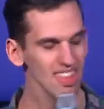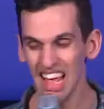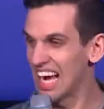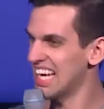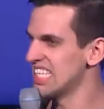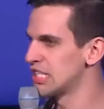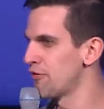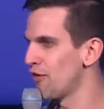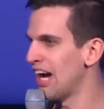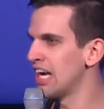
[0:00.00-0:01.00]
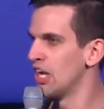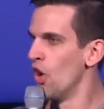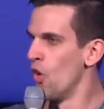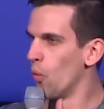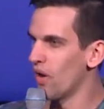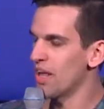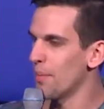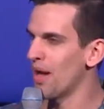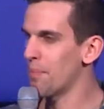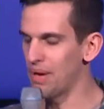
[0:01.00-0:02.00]
I can't define what it
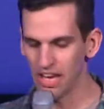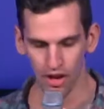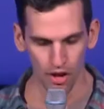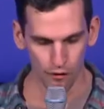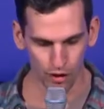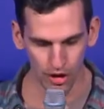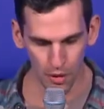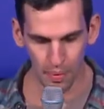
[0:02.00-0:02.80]
might be for you,